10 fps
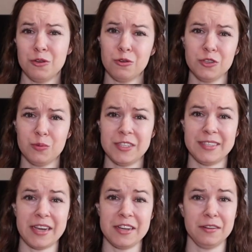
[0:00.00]
Knowles would
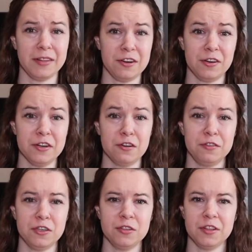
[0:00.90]
say in a later
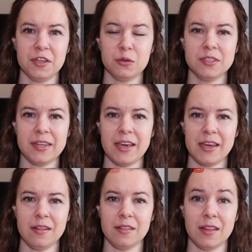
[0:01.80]
interview that there was
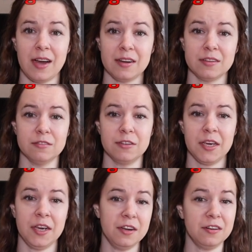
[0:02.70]
a lack of
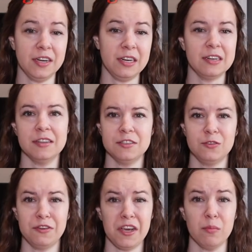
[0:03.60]
caring in
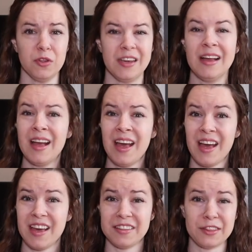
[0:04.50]
his family,
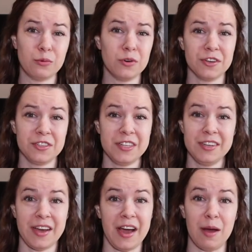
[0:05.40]
and that the worst
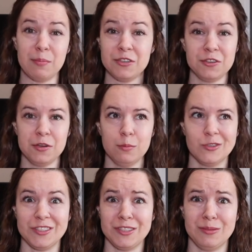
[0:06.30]
thing to happen to him
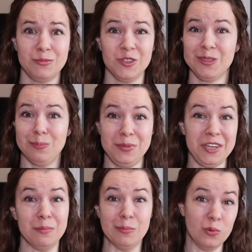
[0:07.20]
was just
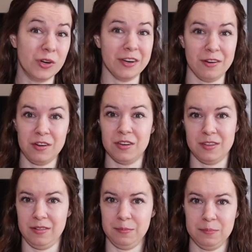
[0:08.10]
being born at
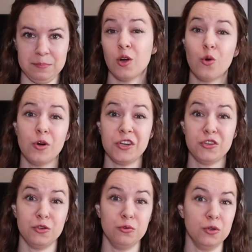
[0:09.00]
all.
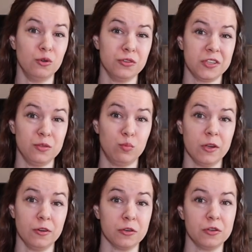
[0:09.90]
According to Knowles'
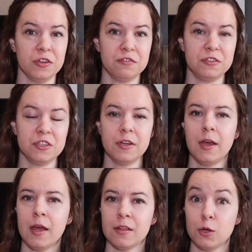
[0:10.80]
brother
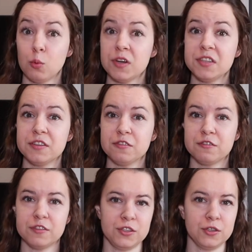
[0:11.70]
Clifton, there was
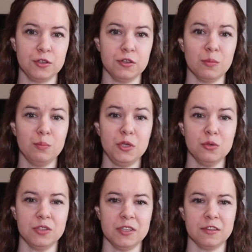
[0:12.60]
physical
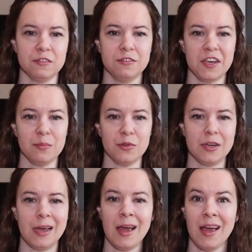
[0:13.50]
abuse in the
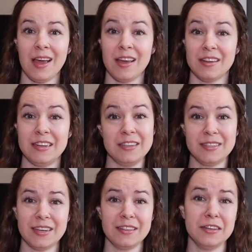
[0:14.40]
family, and he
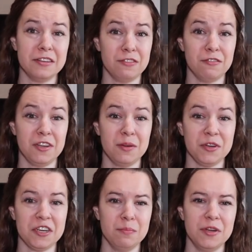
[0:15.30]
said that if the
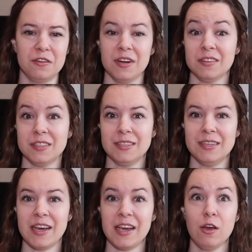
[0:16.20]
family had been around
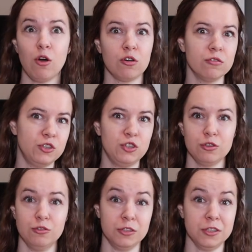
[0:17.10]
today, all the
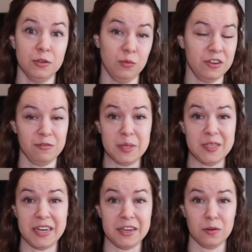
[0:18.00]
children would have
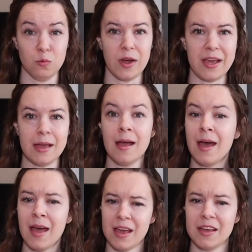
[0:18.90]
been taken away.
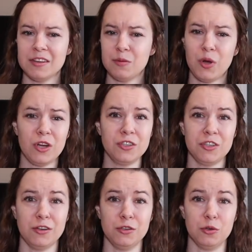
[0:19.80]
And Paul
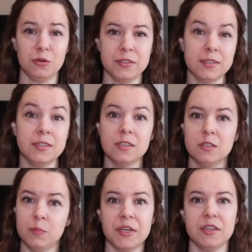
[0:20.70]
John Knowles did
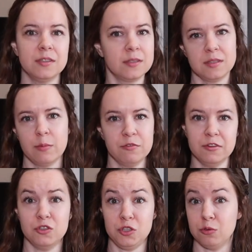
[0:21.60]
spend some
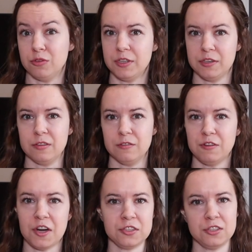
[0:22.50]
of his youth in
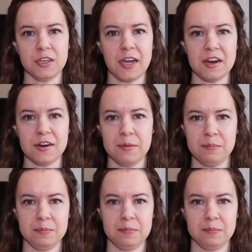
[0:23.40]
foster care.